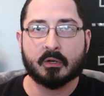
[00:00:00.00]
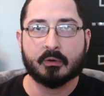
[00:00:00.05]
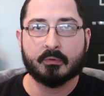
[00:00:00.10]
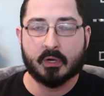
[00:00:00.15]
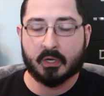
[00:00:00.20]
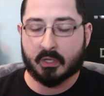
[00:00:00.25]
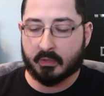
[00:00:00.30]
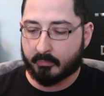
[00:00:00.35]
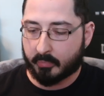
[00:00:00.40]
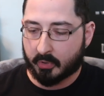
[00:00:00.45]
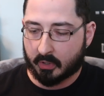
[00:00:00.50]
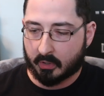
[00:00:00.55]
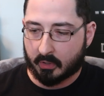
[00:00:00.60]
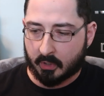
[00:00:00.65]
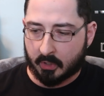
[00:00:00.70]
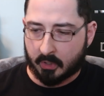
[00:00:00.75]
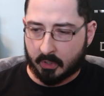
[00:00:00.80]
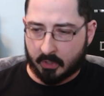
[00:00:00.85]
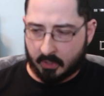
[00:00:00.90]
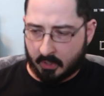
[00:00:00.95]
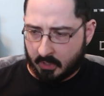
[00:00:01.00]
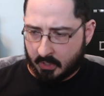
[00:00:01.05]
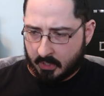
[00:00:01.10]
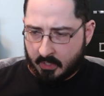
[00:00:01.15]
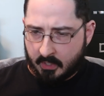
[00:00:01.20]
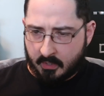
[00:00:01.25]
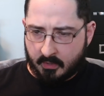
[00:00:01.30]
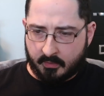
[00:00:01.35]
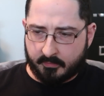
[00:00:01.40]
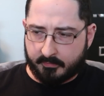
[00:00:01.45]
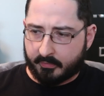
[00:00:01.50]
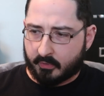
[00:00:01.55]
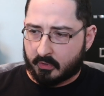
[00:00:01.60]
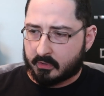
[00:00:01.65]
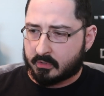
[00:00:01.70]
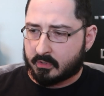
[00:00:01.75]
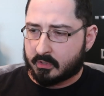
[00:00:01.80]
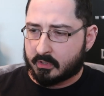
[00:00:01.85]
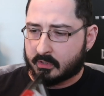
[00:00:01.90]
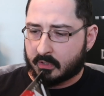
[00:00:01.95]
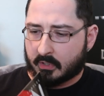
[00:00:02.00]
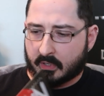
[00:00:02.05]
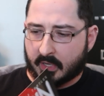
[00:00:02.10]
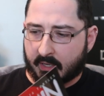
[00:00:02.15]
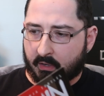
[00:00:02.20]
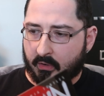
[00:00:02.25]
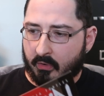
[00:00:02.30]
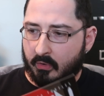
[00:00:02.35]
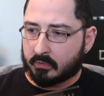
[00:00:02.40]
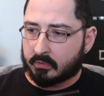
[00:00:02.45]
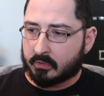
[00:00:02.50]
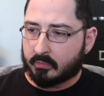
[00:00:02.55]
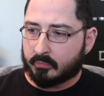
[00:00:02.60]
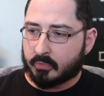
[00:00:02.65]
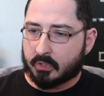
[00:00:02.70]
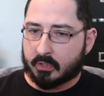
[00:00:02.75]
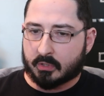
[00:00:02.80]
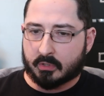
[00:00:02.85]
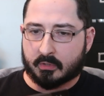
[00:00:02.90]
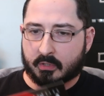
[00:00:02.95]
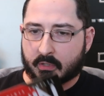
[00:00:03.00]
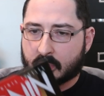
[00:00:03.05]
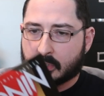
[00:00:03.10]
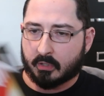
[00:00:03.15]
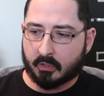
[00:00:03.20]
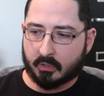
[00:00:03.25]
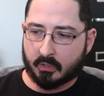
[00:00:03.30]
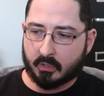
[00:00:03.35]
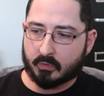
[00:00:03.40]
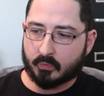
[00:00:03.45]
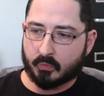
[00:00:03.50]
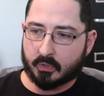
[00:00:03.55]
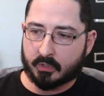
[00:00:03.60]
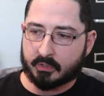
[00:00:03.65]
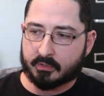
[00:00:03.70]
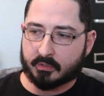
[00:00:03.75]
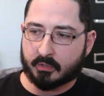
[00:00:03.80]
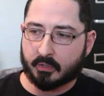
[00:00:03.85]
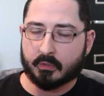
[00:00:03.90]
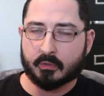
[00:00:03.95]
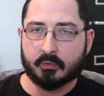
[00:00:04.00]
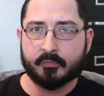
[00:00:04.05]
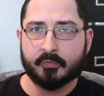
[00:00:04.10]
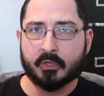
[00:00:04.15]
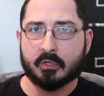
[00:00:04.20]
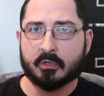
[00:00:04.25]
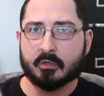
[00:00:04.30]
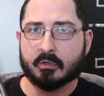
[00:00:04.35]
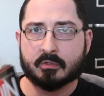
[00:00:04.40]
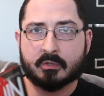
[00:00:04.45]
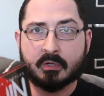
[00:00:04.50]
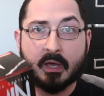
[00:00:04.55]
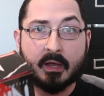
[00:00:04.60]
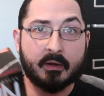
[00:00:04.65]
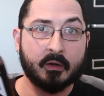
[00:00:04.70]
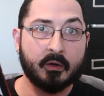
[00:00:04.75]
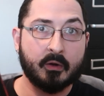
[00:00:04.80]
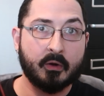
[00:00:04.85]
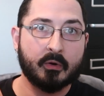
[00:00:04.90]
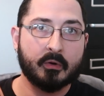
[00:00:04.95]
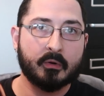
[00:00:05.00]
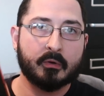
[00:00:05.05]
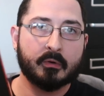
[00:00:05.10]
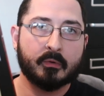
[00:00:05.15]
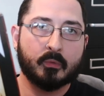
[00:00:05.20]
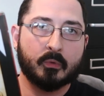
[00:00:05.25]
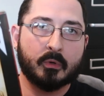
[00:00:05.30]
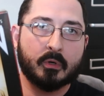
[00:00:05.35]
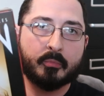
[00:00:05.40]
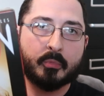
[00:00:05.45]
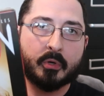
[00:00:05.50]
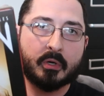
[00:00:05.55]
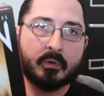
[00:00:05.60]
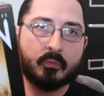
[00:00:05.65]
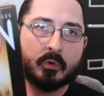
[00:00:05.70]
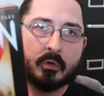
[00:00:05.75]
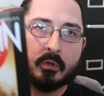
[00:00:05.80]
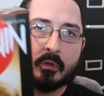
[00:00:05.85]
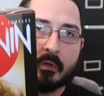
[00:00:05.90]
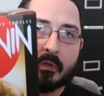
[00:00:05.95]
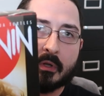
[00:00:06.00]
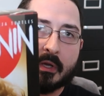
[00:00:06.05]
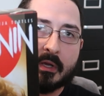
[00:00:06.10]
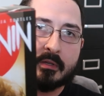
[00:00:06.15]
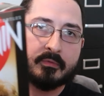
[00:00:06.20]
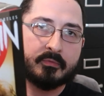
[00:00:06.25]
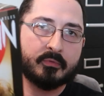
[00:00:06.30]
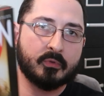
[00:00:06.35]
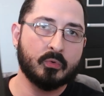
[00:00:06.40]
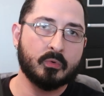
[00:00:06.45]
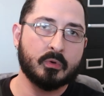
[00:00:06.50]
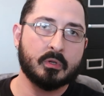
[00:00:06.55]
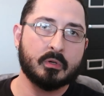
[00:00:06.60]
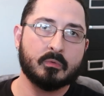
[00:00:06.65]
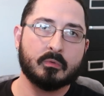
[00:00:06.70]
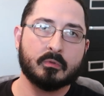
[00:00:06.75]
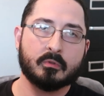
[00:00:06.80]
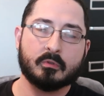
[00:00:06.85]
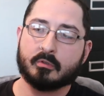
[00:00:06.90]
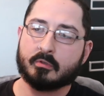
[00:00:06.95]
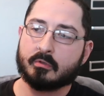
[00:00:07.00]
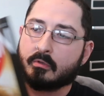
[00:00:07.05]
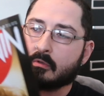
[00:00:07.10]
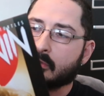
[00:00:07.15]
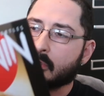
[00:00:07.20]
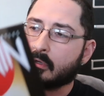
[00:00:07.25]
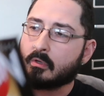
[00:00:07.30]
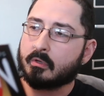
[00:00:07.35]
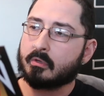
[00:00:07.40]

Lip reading: that already, but first is a NECA Ultimate, another one of these turtle figures, not a horror one, but one of the last Ronins.